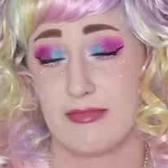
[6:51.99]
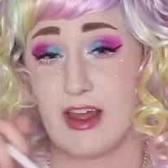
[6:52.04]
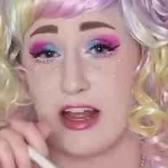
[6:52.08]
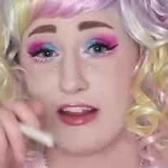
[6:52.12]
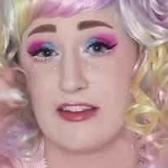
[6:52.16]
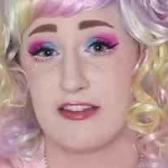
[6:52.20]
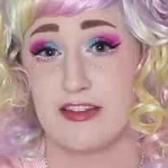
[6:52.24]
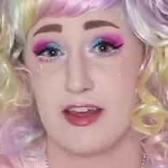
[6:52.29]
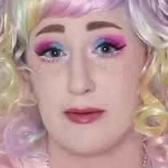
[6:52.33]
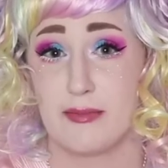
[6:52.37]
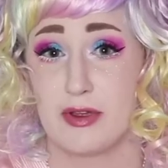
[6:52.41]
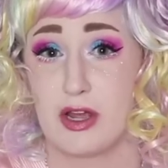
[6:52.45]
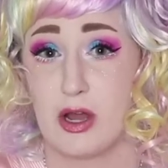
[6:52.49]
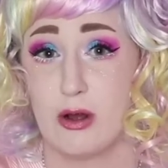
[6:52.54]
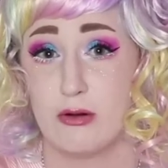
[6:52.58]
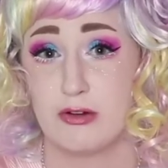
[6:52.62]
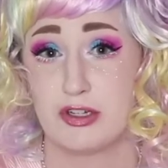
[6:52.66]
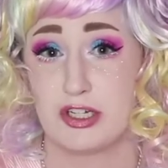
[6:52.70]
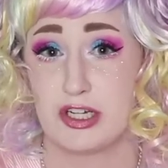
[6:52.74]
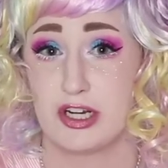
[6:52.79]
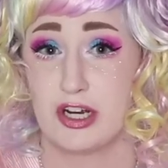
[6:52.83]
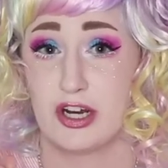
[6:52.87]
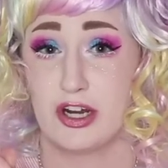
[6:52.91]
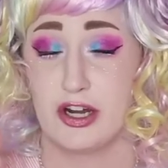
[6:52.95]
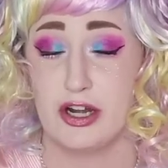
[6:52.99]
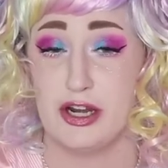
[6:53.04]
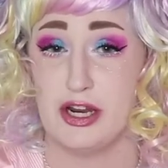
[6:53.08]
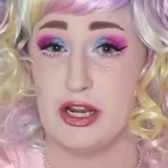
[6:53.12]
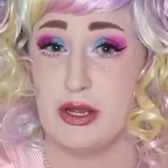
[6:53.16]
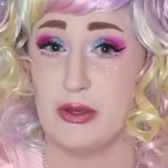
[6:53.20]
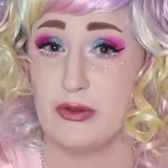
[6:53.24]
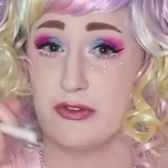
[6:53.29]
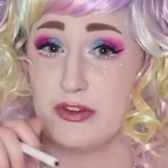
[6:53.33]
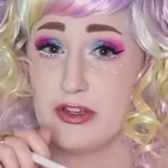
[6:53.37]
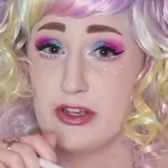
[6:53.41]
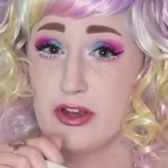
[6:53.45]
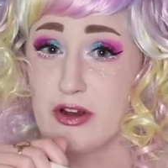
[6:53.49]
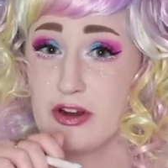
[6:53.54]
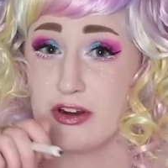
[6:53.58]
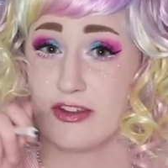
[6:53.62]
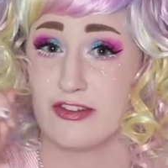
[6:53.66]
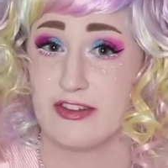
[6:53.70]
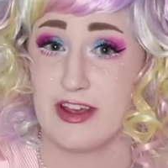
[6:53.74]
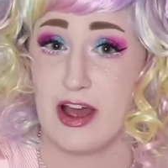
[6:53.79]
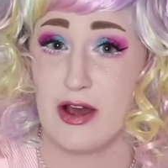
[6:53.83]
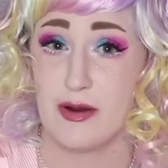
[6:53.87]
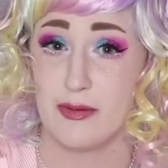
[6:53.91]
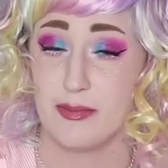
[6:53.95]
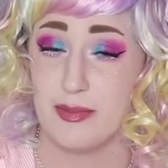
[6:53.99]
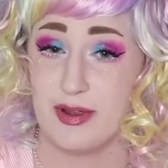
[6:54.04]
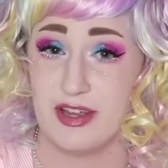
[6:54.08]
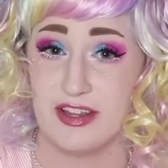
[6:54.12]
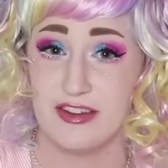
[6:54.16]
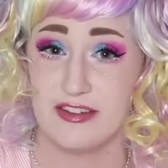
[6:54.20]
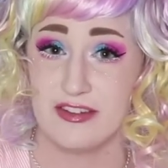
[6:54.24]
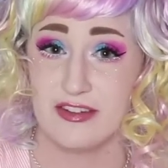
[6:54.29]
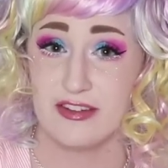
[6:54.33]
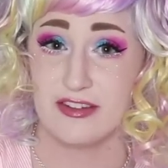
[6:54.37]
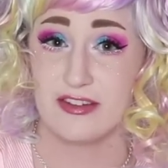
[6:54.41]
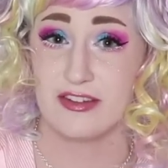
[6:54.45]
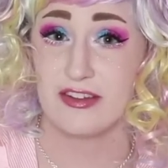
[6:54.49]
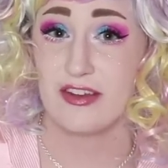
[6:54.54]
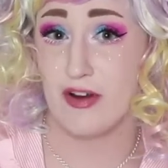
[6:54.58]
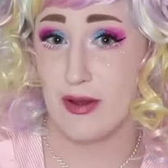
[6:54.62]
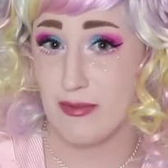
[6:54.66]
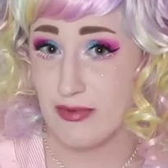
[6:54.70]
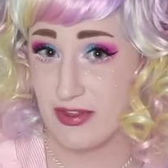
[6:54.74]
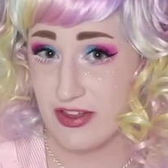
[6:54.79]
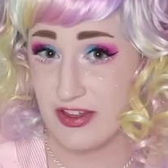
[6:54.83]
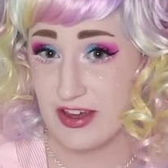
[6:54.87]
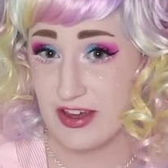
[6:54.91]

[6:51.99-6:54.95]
That's them coaching her and using her sound pieces from